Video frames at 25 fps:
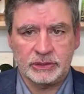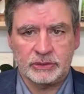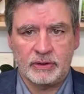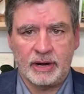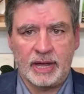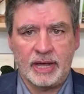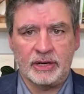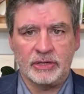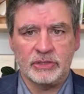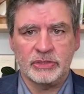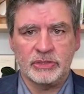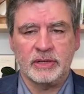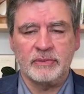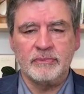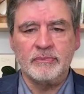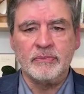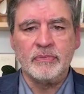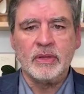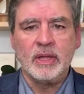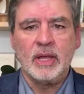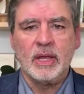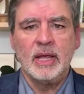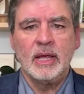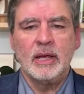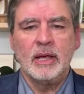strategy.
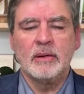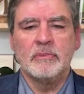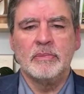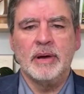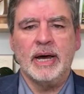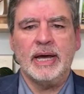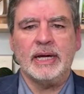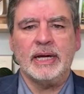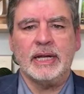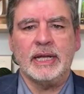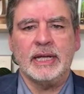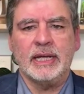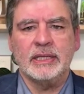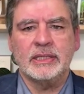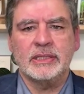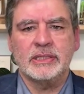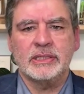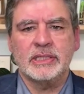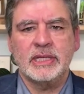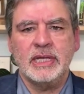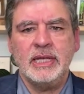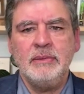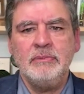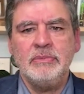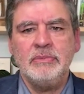But it
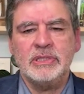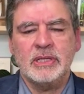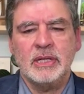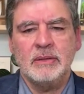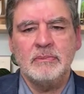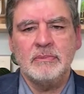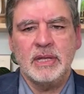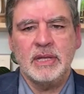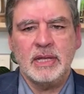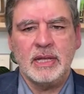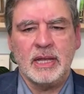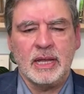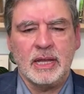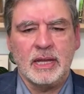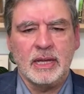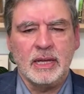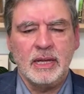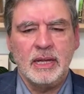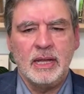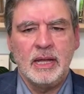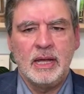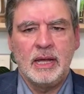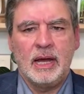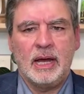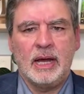seems to
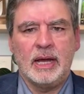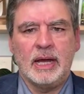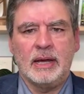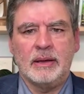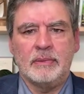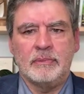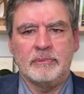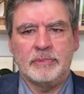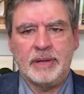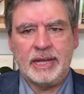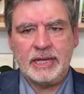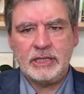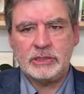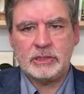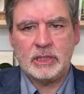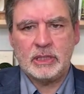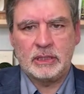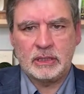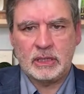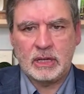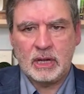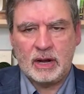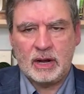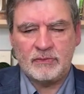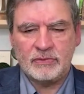me, based
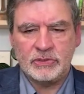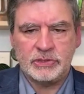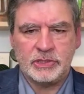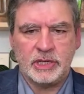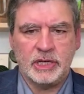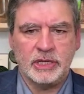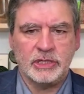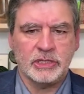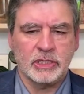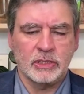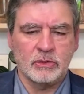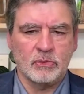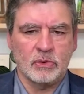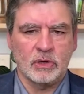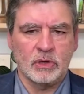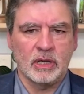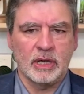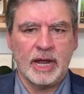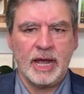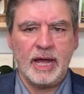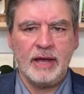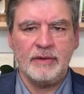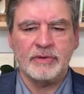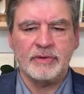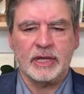on the conversation we're
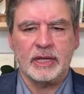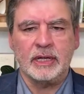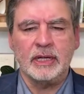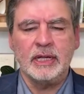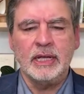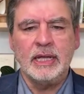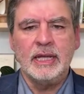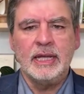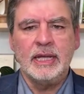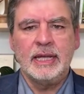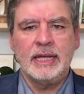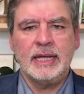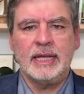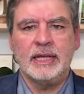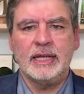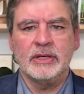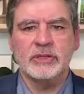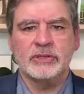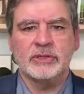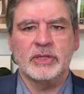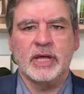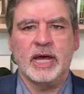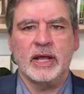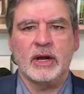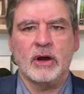having,
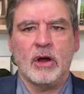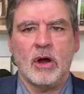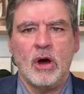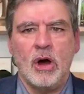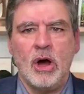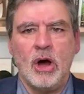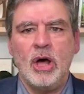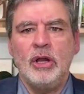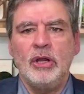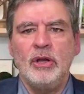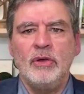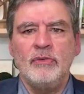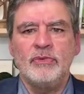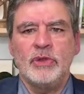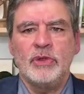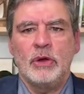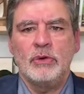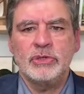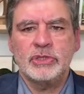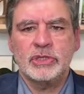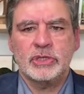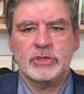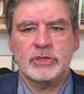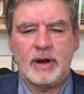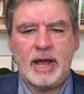is that all of
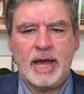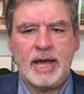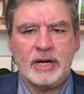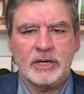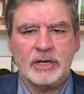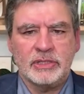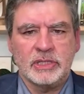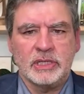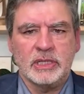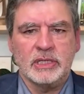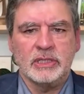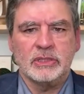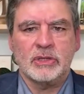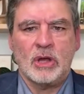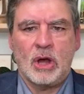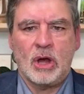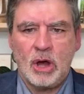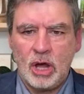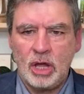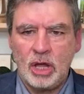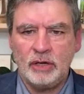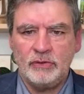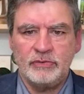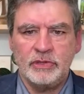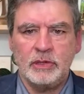those strategies,
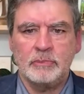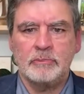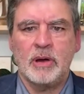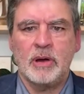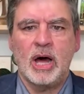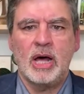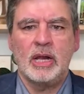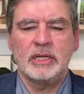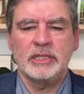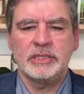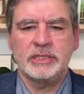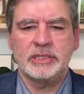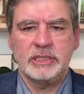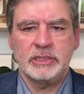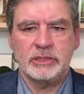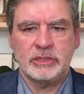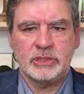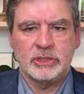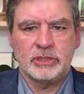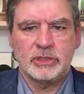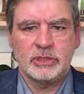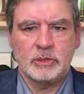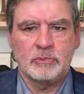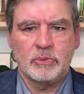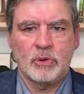all of the policies
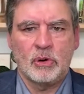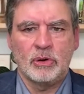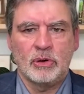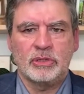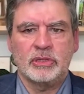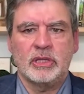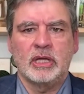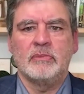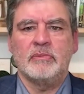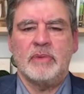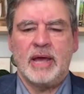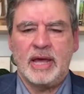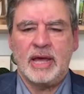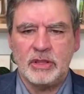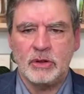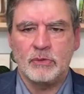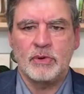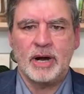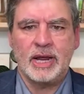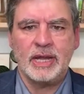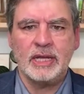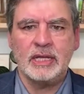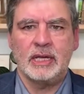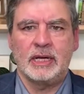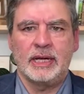to support them, and the
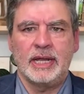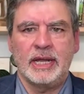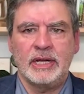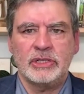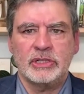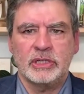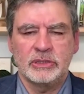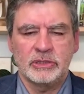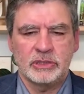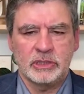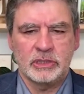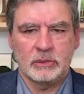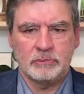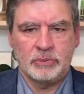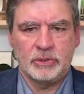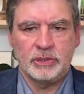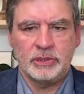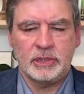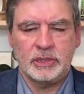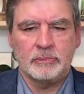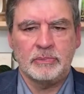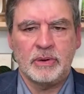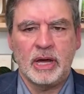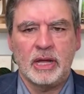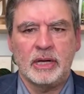regulations that
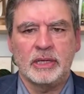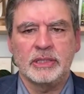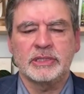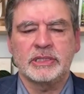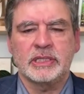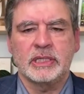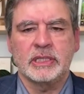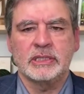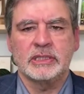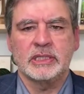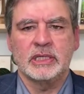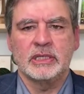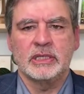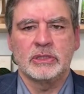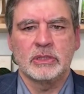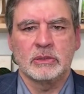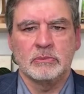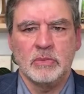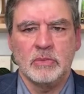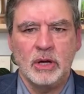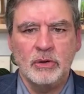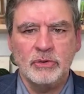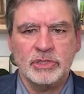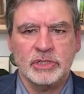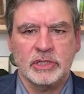put the policies into
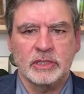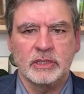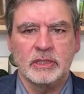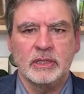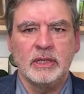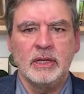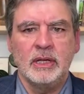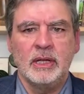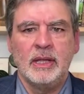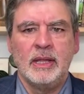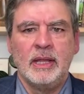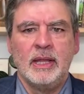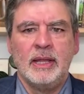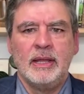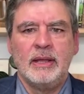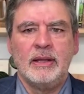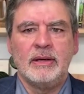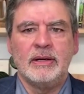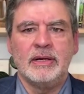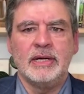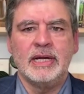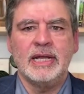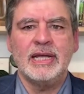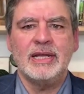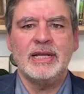motion
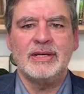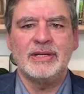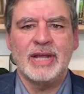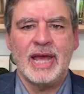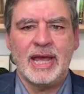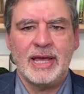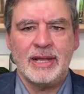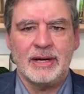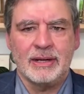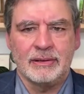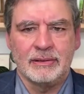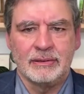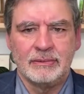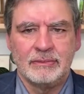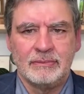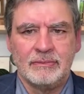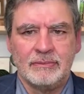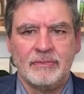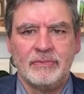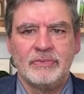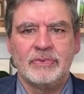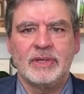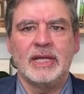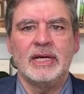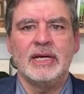need data.
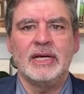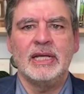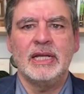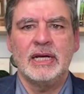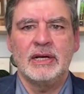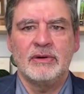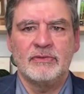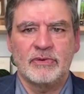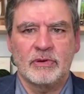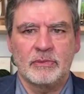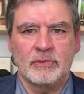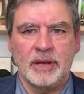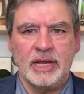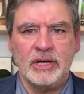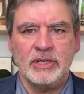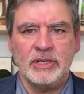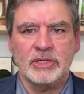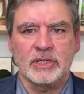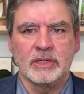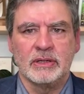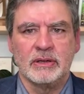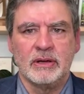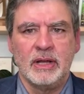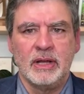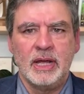They need
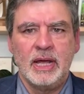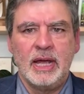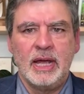information.